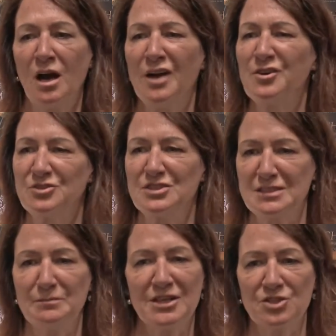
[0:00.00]
I could just
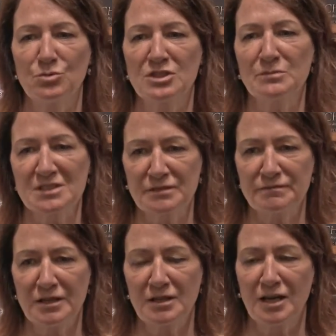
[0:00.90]
imagine what it must have
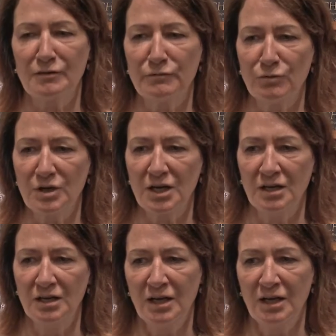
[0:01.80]
felt like for her.